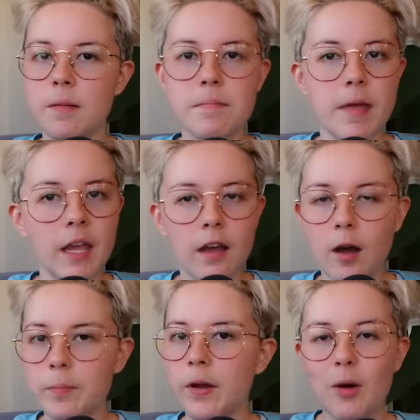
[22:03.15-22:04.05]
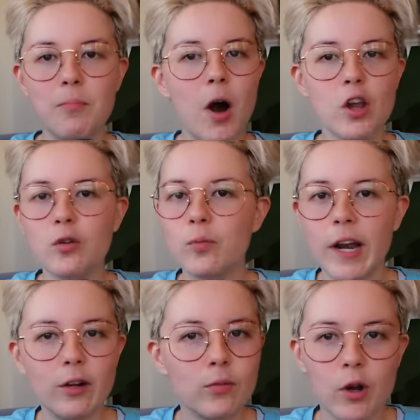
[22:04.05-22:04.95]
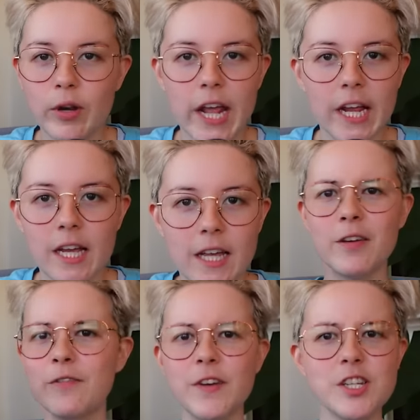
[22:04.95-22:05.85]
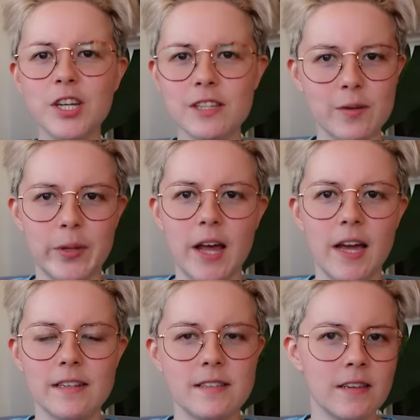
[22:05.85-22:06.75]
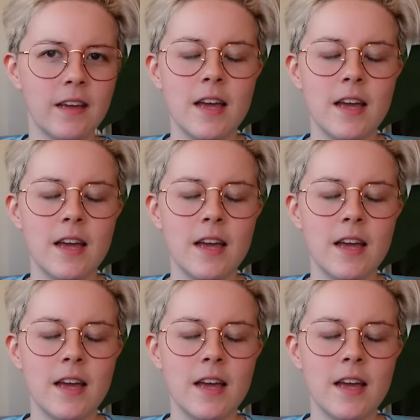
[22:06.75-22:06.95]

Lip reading: makeup, model railroading, fishing supplies,